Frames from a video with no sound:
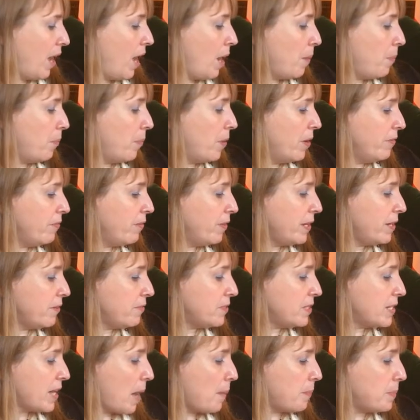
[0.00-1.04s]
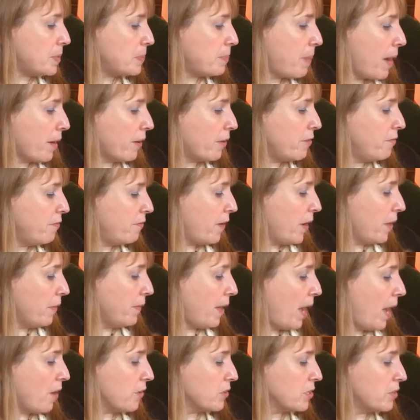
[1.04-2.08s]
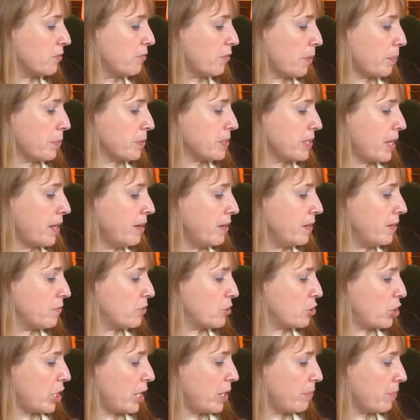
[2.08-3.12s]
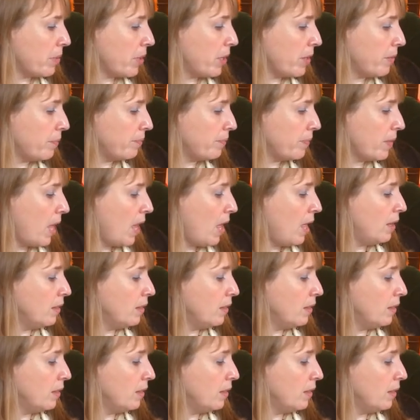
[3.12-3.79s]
Up one flight of steps, Packard found the House of Representatives chamber.